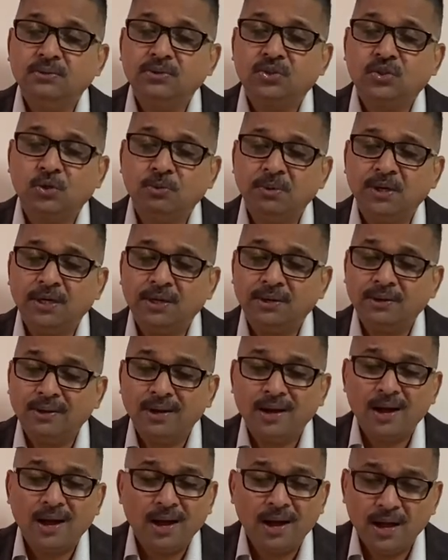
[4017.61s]
to me
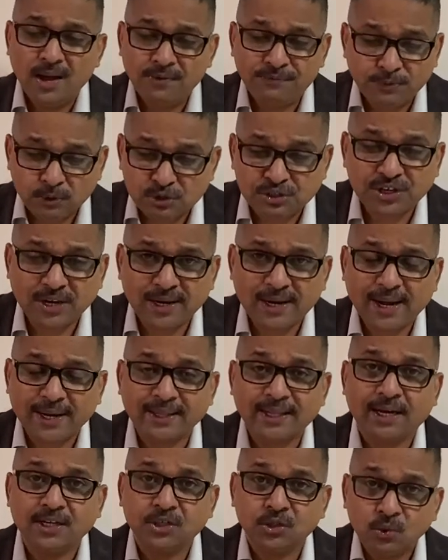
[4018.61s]
if you say like
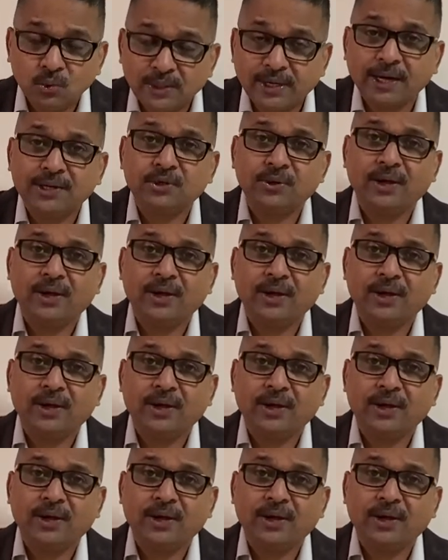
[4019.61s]
that you will get